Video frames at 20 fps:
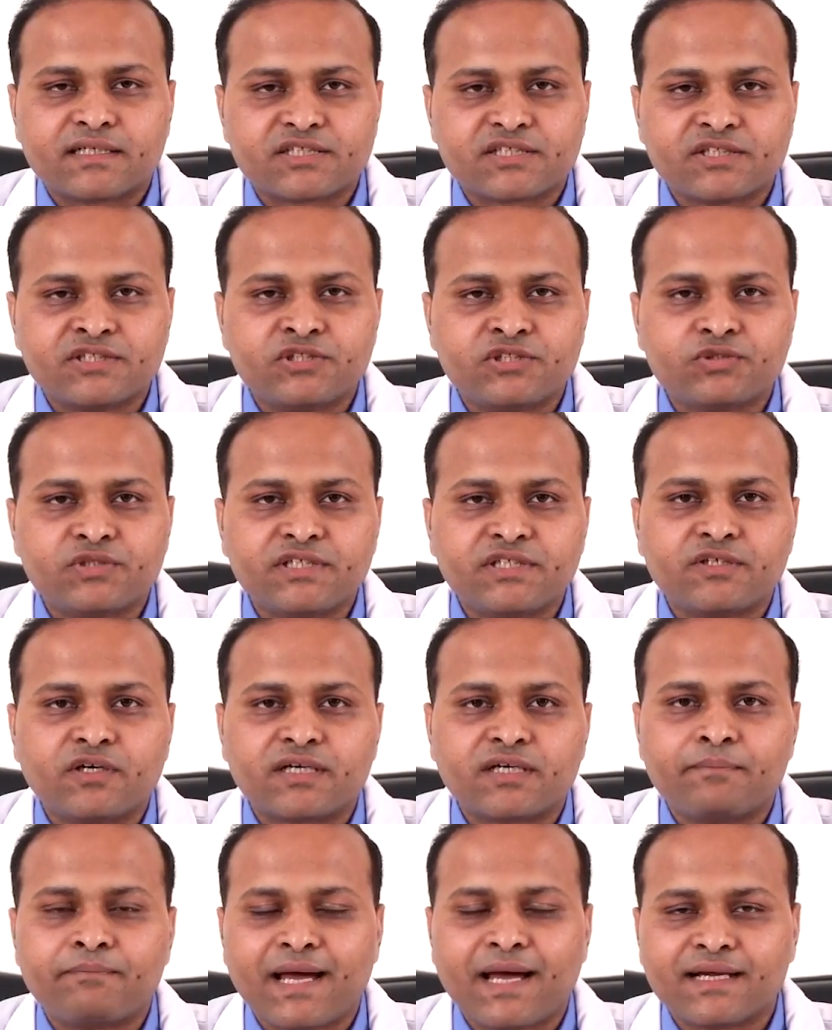crush injury
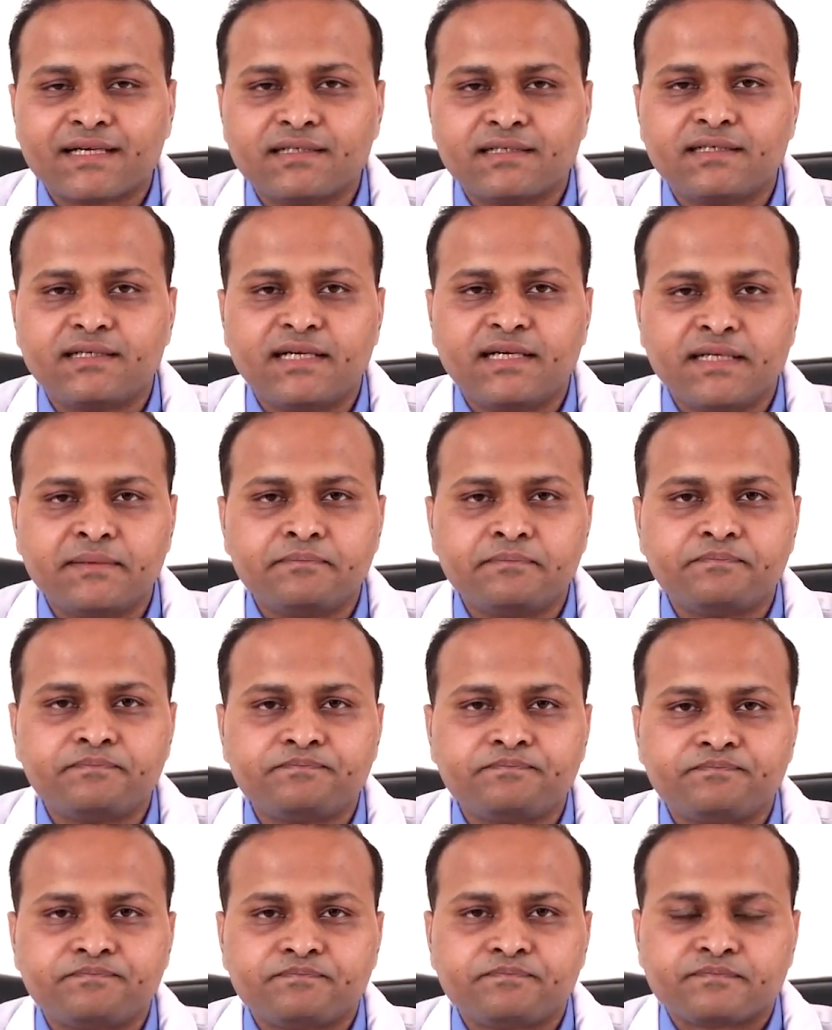or a mangled
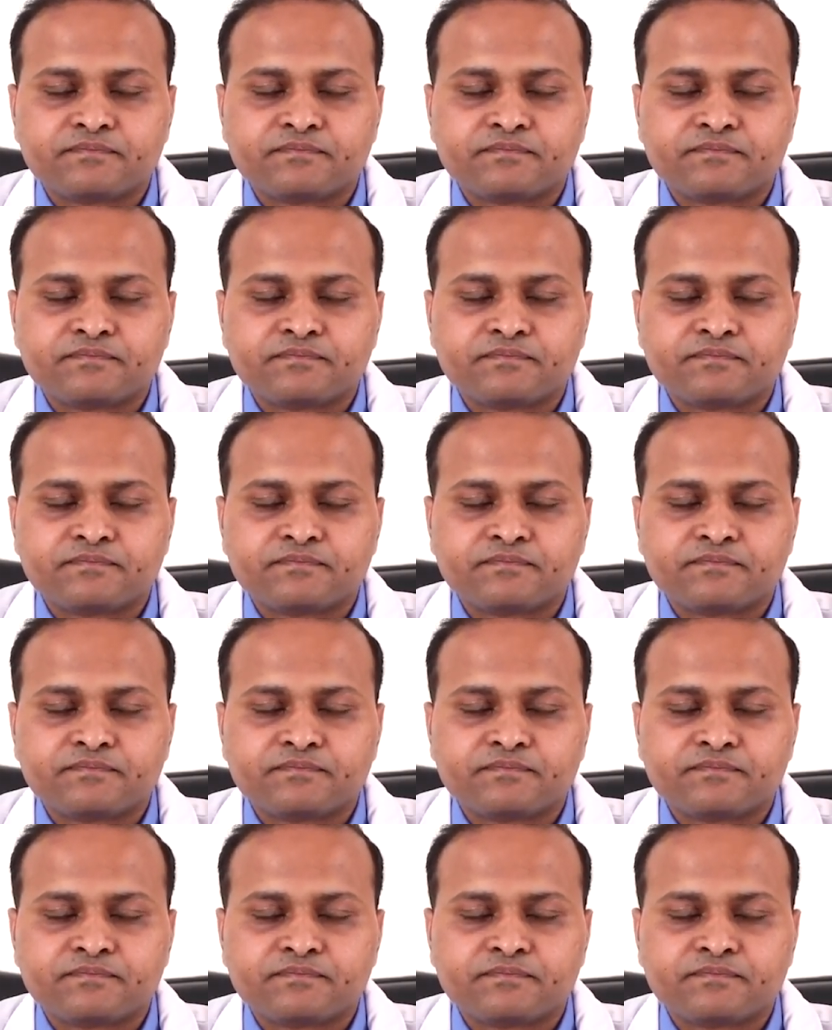limb,